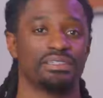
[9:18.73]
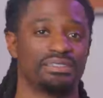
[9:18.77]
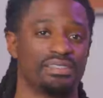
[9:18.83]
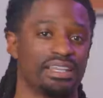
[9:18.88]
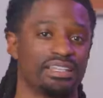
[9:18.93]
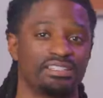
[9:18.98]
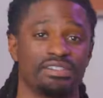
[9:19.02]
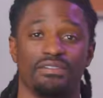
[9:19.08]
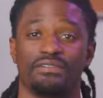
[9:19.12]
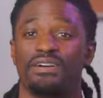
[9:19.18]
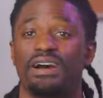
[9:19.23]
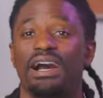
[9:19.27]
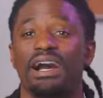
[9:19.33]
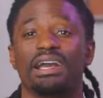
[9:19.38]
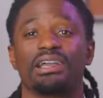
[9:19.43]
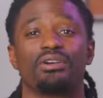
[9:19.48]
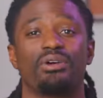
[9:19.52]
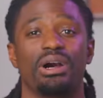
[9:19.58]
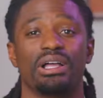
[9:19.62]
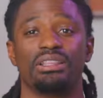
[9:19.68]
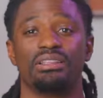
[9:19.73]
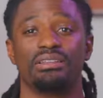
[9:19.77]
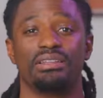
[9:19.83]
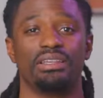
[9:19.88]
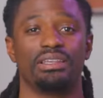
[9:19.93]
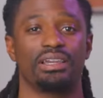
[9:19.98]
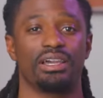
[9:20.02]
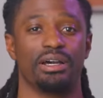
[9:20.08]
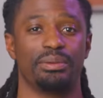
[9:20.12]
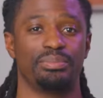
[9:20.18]
a section of high
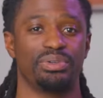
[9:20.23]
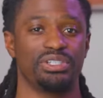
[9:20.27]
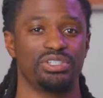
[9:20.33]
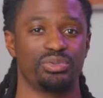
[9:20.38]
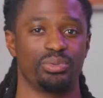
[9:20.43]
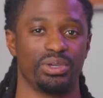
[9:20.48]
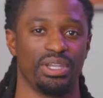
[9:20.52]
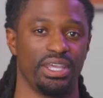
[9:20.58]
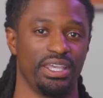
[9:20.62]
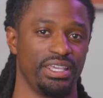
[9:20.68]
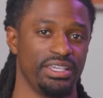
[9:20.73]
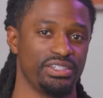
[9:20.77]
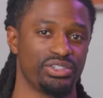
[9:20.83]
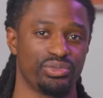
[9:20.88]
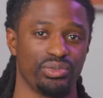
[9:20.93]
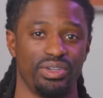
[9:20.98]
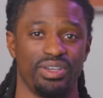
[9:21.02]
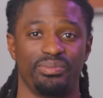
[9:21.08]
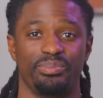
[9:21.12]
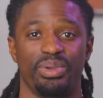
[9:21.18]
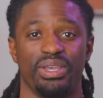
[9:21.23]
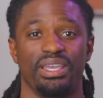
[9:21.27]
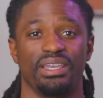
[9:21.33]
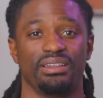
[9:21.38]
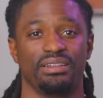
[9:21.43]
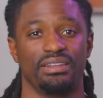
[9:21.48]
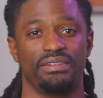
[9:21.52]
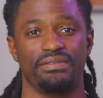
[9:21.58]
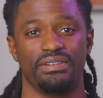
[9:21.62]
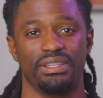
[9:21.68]
quality companies with a history of
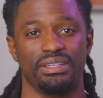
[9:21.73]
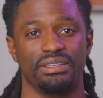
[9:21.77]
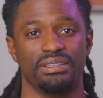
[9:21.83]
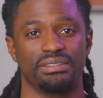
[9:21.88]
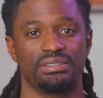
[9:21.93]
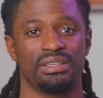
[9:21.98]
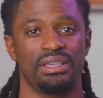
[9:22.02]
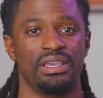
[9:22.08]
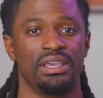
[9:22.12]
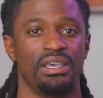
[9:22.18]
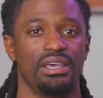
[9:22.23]
paying dividends,